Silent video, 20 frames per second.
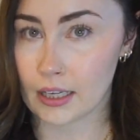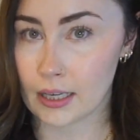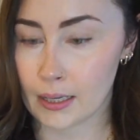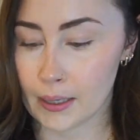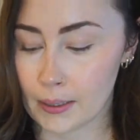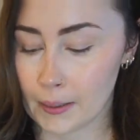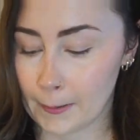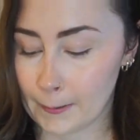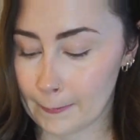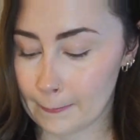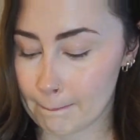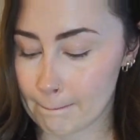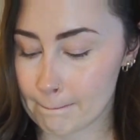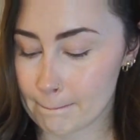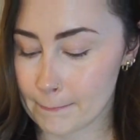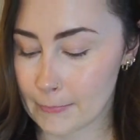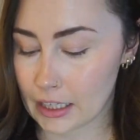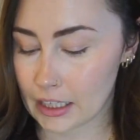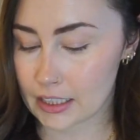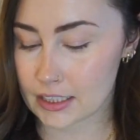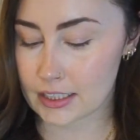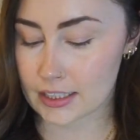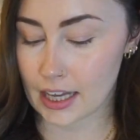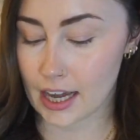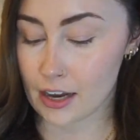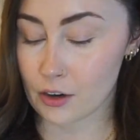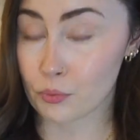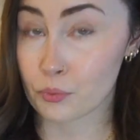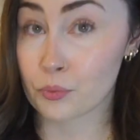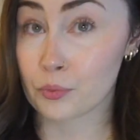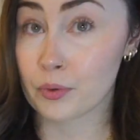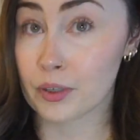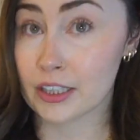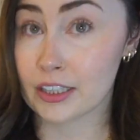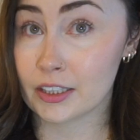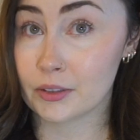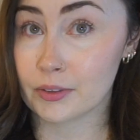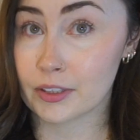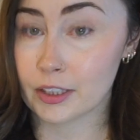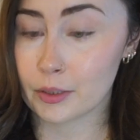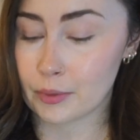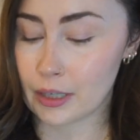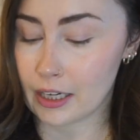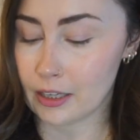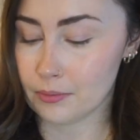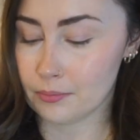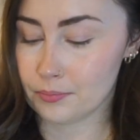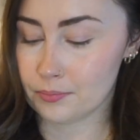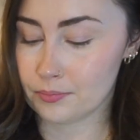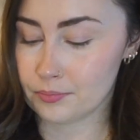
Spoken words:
and mix that really, really well.